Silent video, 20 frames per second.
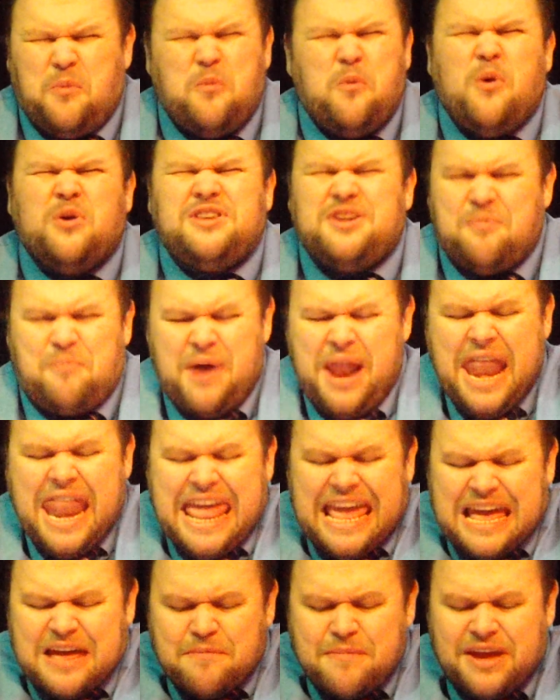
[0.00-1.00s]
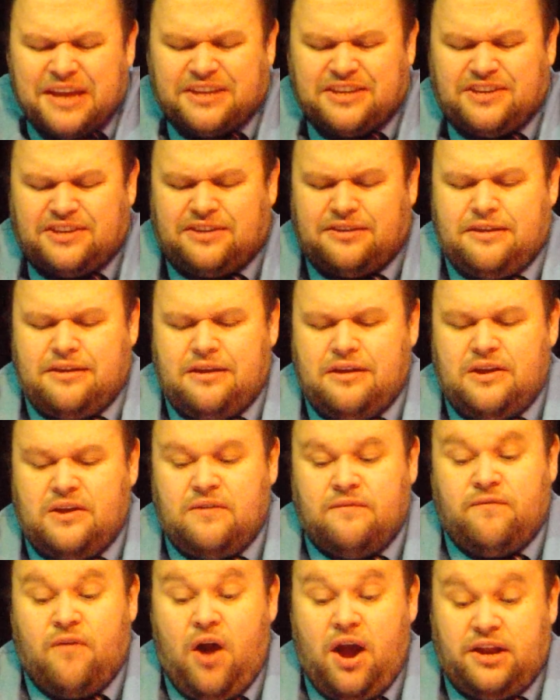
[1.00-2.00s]
"What are polygamists?"
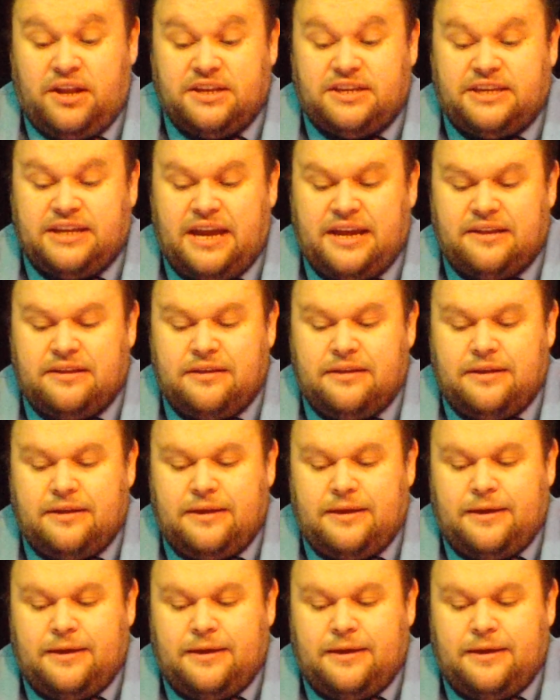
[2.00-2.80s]
Violet said.